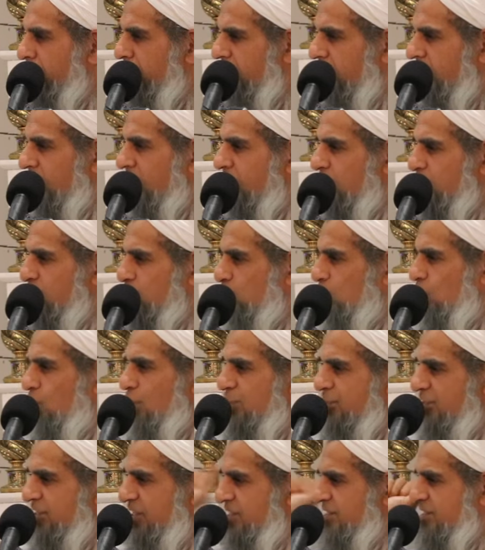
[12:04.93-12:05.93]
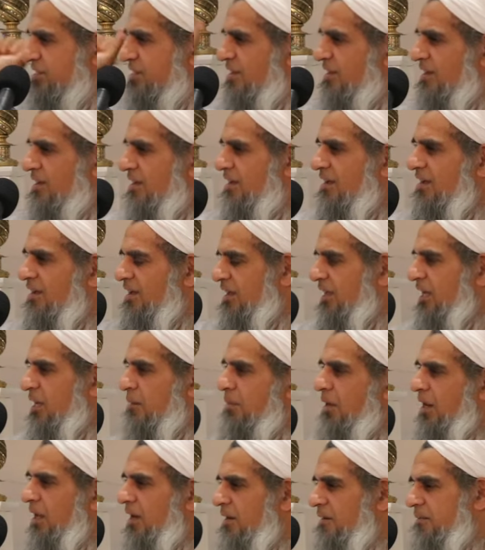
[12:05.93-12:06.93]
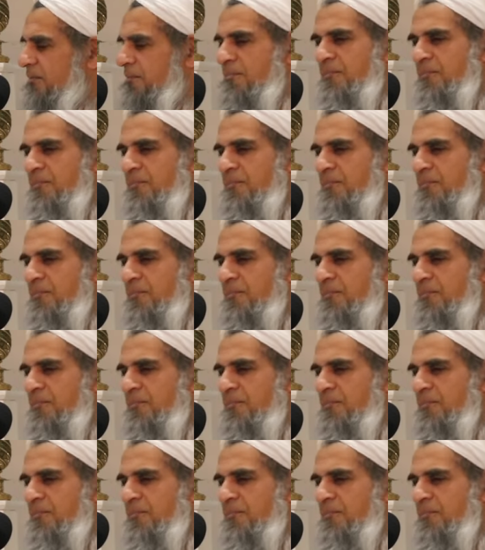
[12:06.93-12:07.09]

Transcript: pray towards this Qibla?